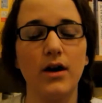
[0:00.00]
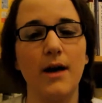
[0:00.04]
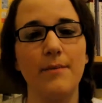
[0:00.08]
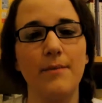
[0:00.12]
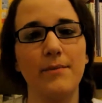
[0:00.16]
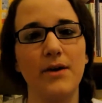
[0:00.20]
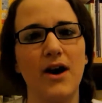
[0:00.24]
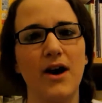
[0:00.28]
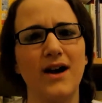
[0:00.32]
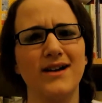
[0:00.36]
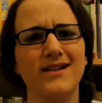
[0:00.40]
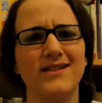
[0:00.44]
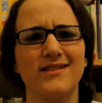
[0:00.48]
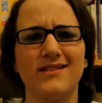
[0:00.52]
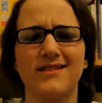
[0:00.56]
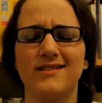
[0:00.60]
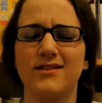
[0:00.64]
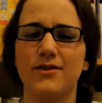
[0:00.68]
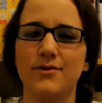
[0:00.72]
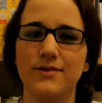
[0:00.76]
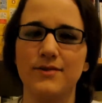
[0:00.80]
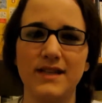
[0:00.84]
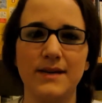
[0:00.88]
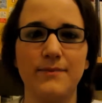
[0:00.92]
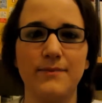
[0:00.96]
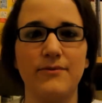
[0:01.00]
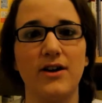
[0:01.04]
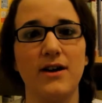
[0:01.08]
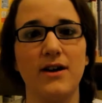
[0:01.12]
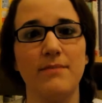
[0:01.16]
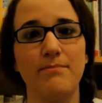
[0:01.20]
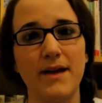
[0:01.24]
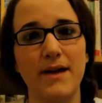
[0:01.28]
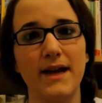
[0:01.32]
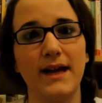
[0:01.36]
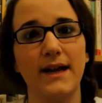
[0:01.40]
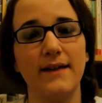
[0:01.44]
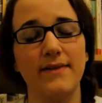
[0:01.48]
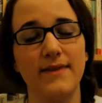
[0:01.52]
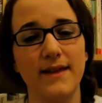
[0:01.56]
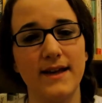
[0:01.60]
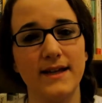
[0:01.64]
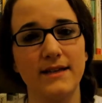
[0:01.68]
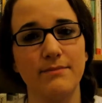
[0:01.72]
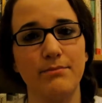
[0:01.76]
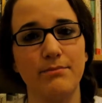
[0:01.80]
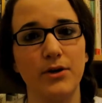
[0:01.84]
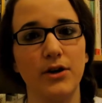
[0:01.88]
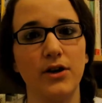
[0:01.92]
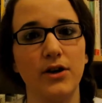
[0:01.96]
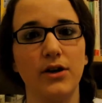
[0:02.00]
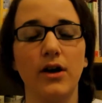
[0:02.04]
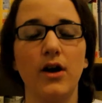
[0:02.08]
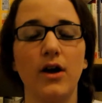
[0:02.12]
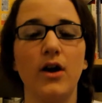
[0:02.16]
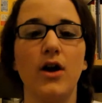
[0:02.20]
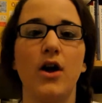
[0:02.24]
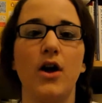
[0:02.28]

Um, characters that don't seem very big in this book